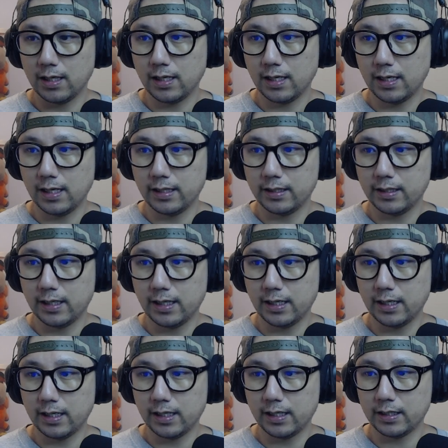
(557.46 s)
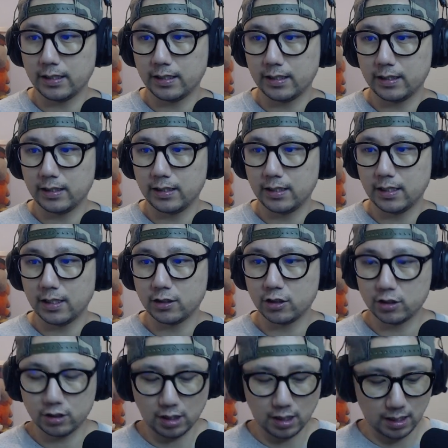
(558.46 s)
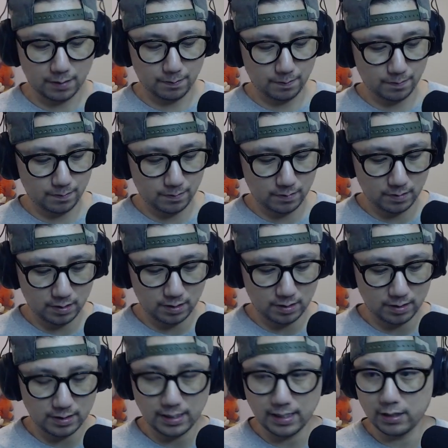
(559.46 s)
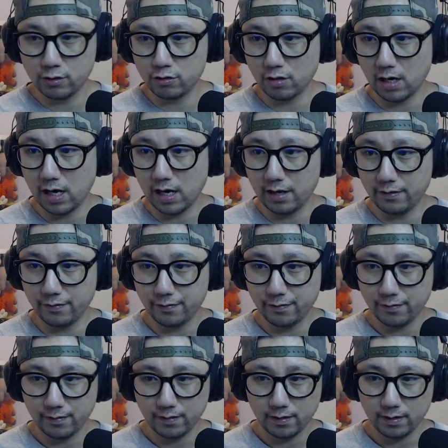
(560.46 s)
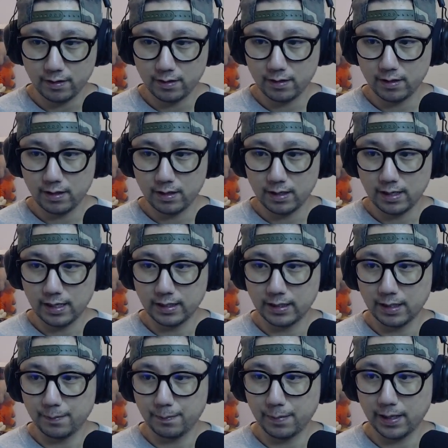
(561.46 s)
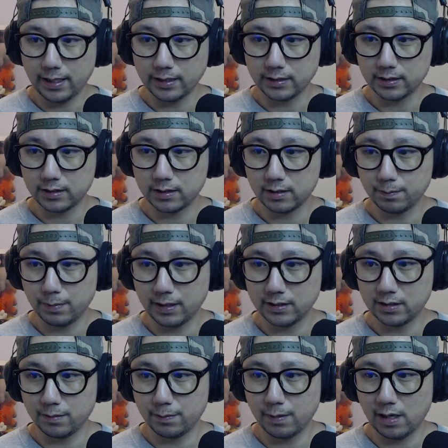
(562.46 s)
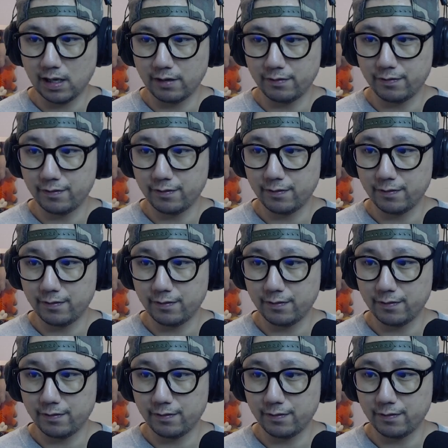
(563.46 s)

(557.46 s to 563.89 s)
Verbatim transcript: and then here just type Z drive and then paste, paste the path.